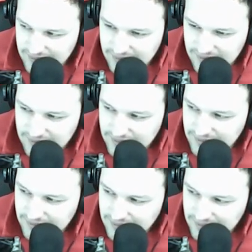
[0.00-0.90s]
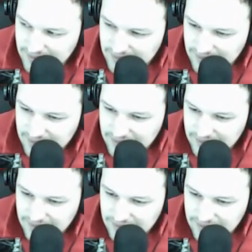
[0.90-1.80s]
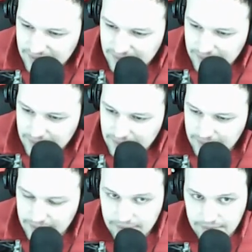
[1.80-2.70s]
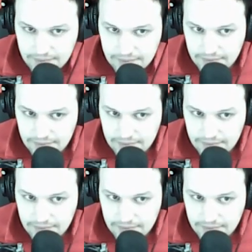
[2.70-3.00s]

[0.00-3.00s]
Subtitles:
[no speech]